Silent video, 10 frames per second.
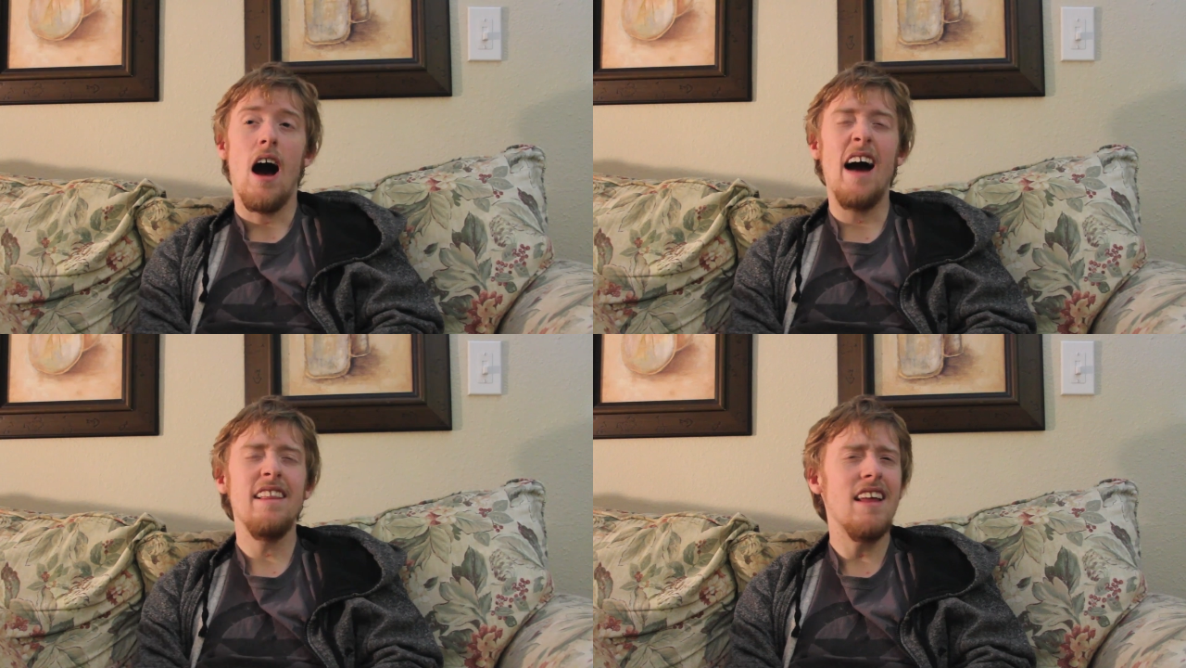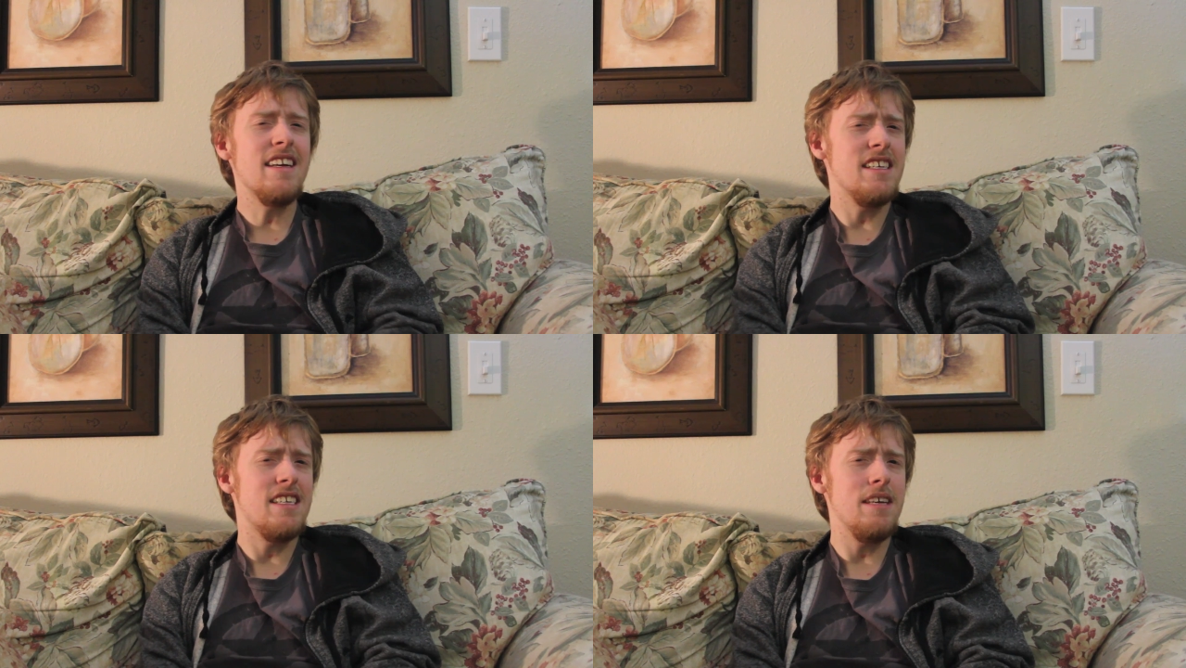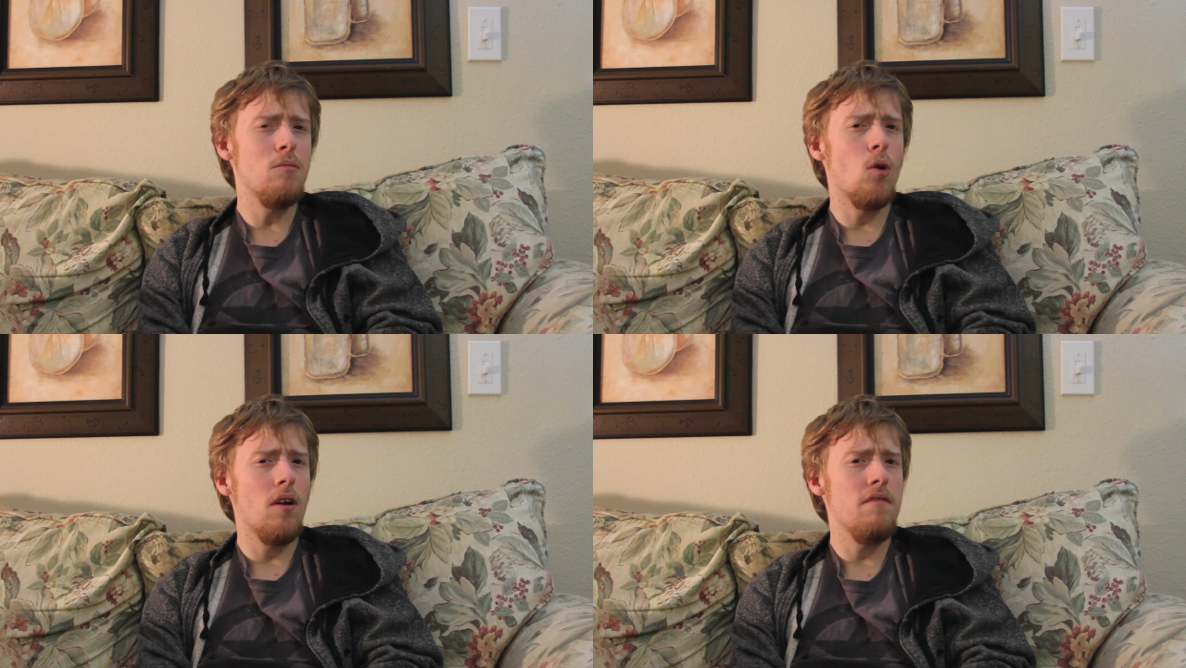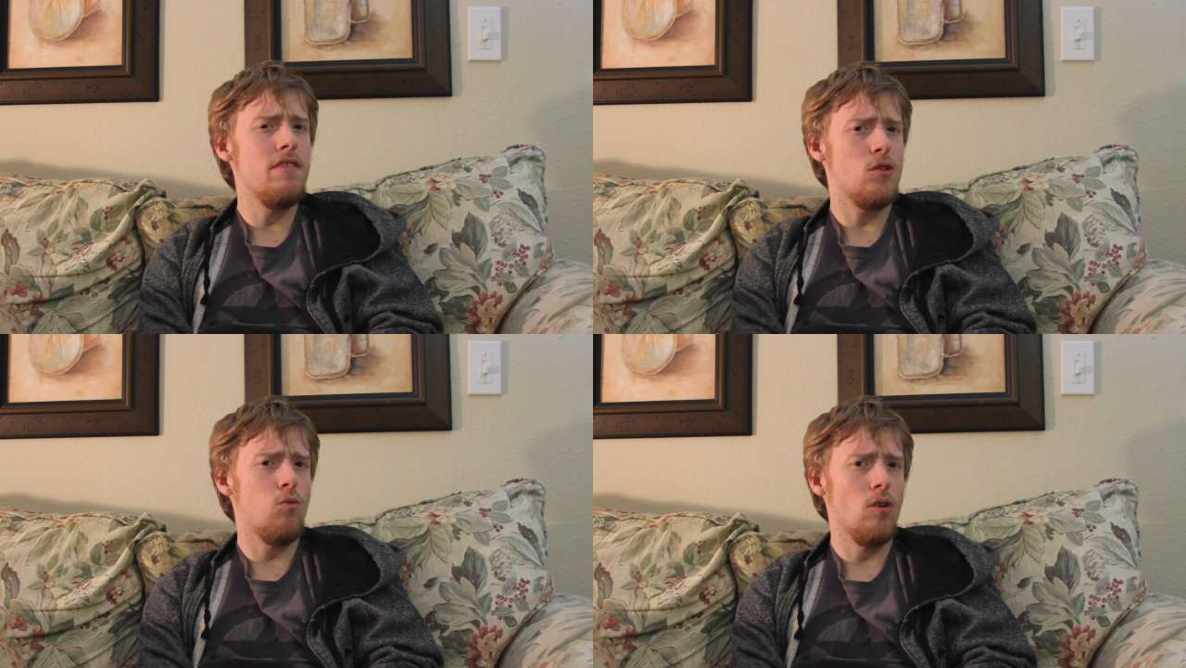I'd like to see more of
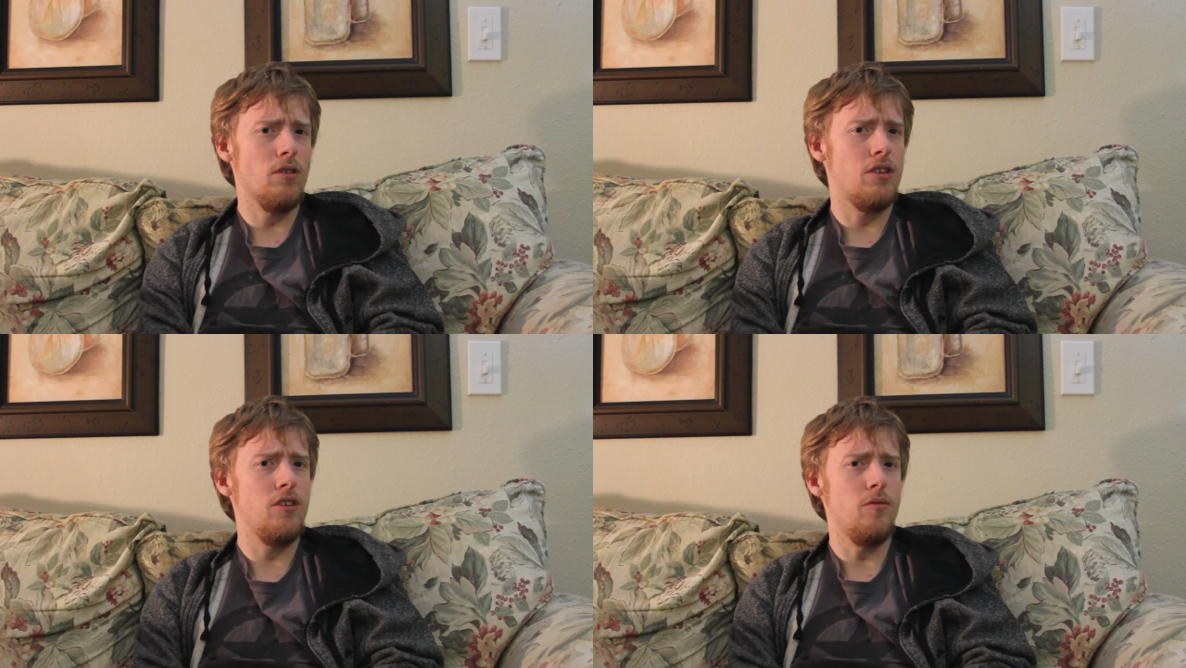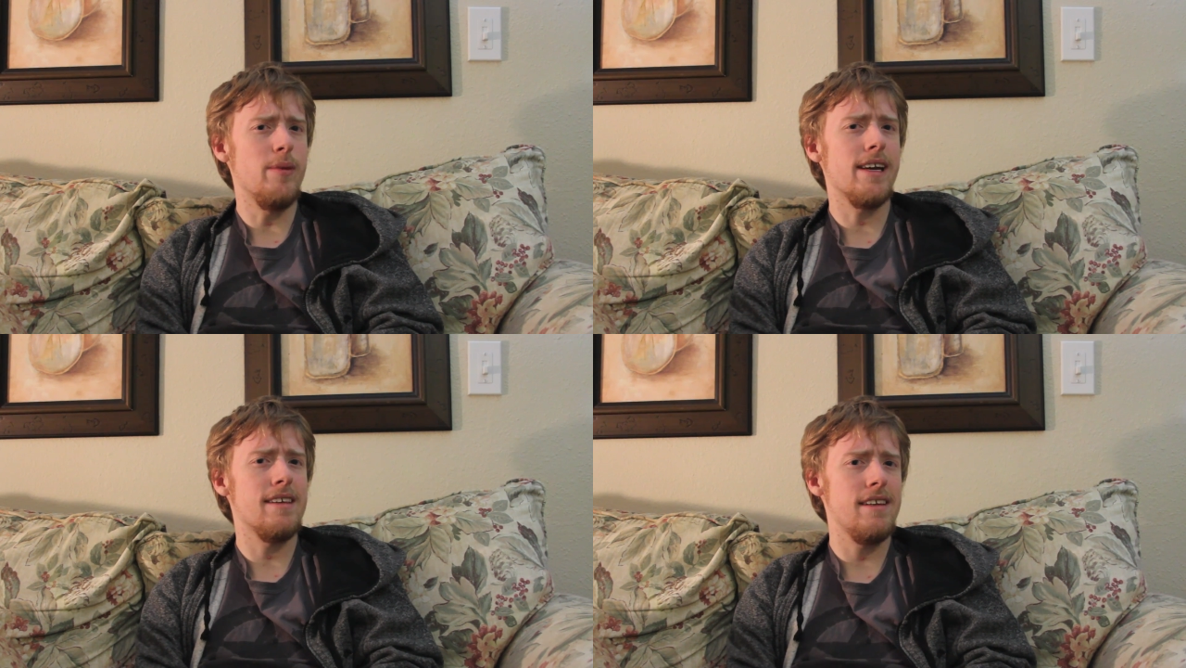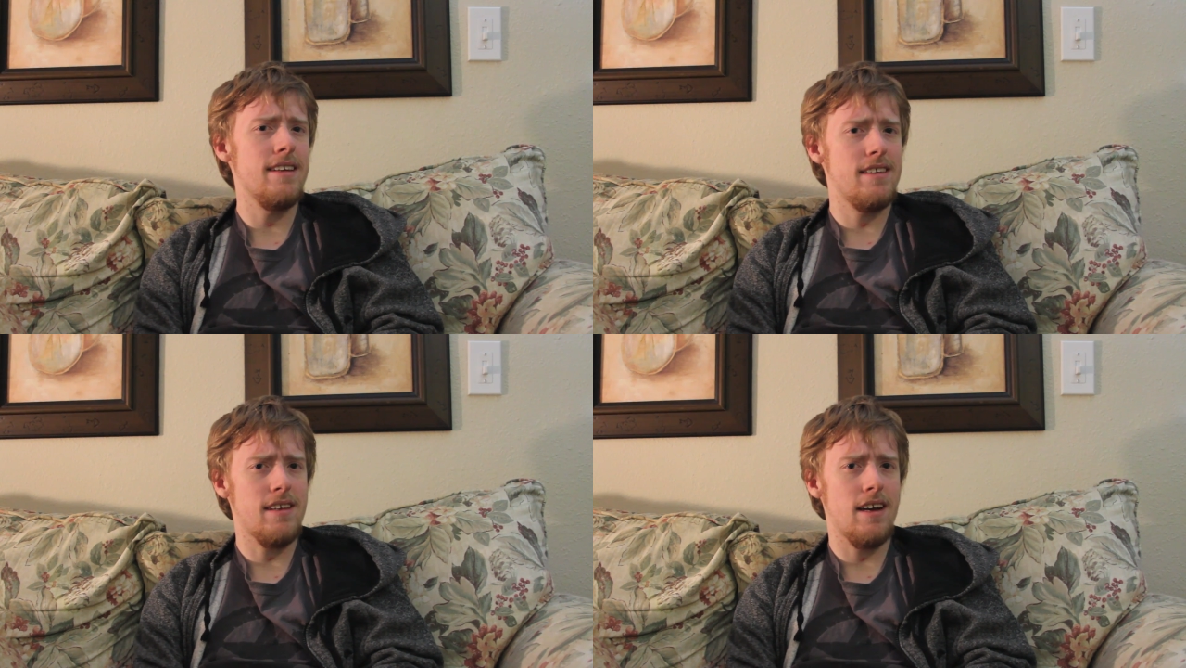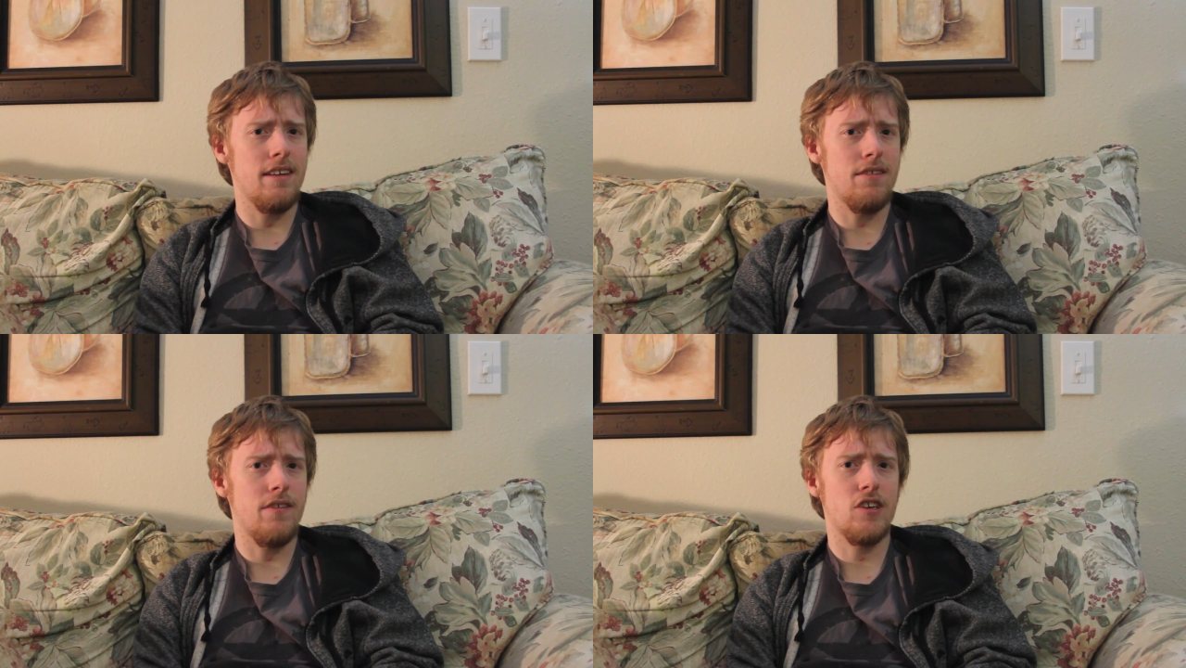this world too, because it is
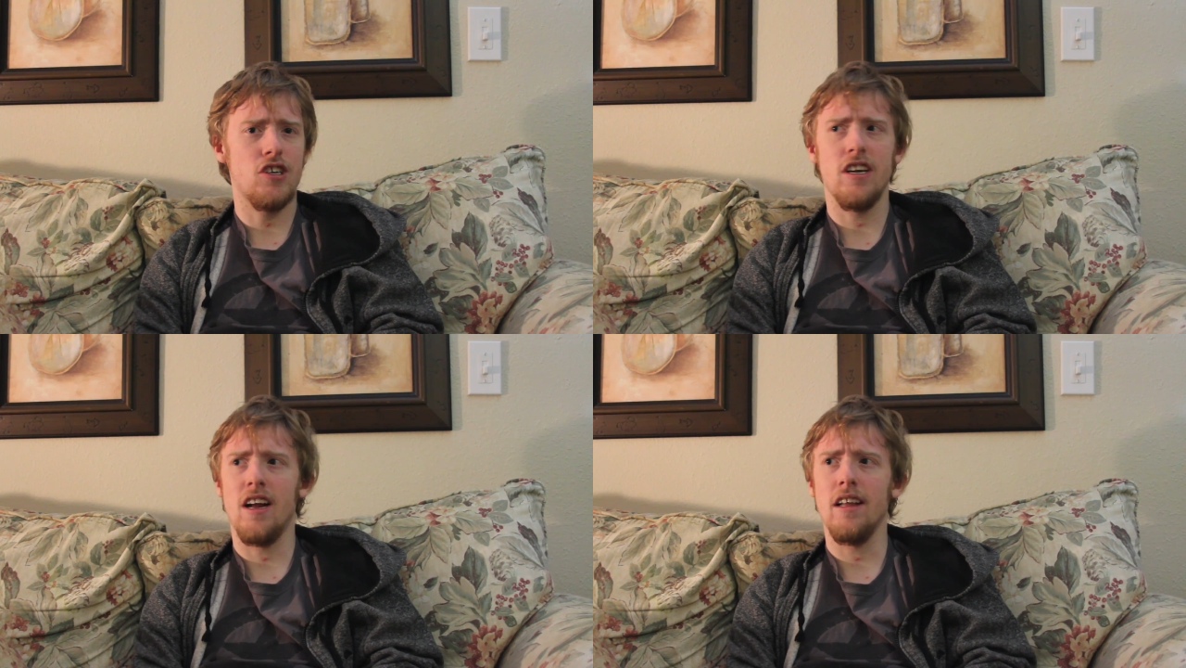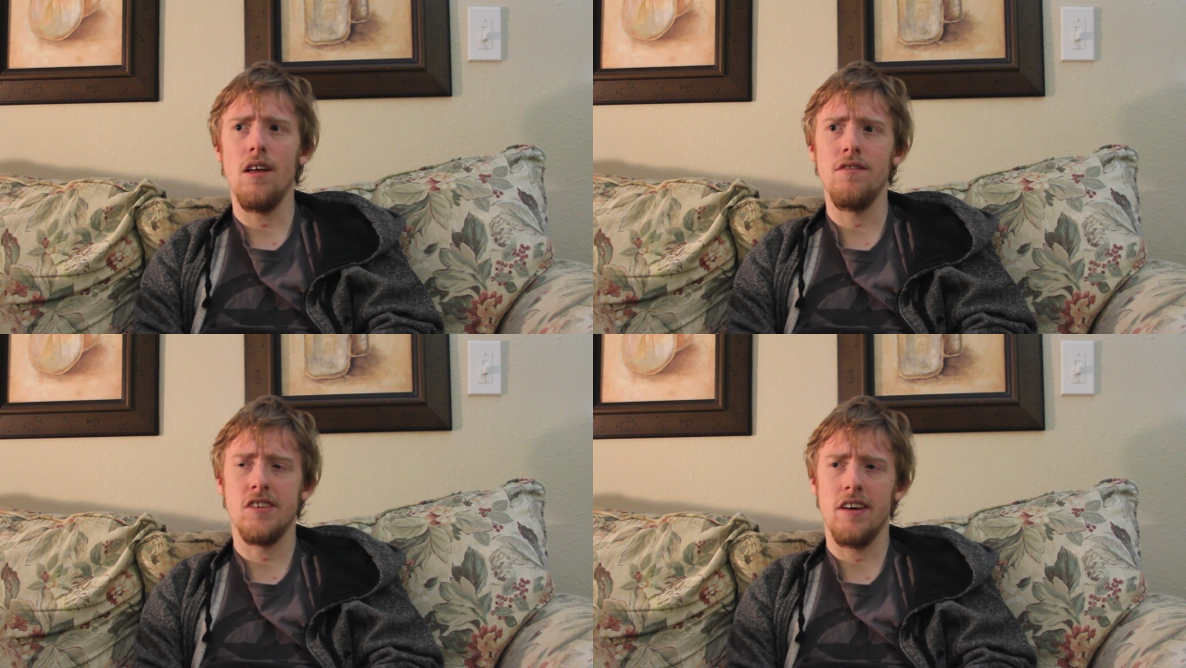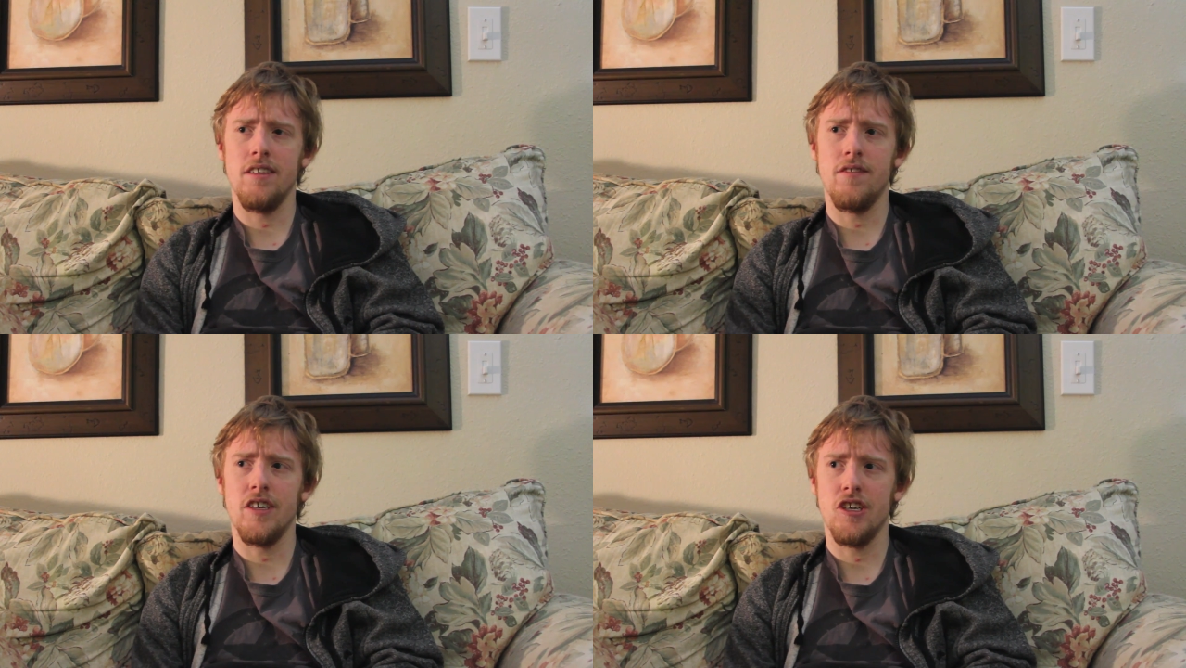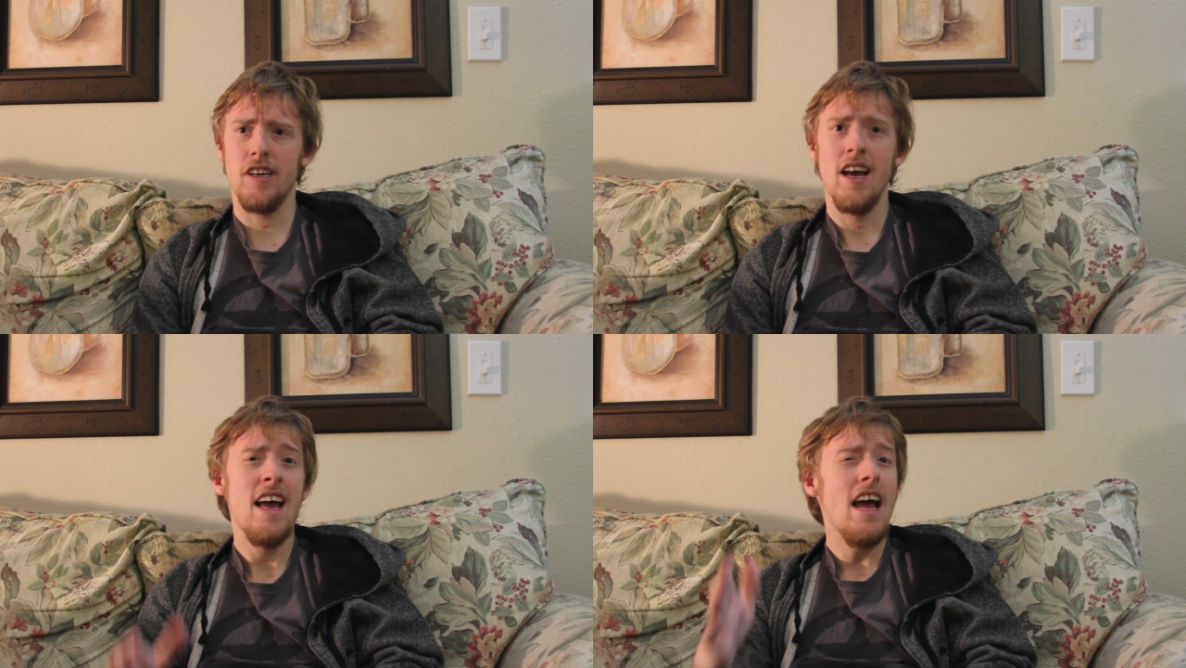science fiction and I love science fiction.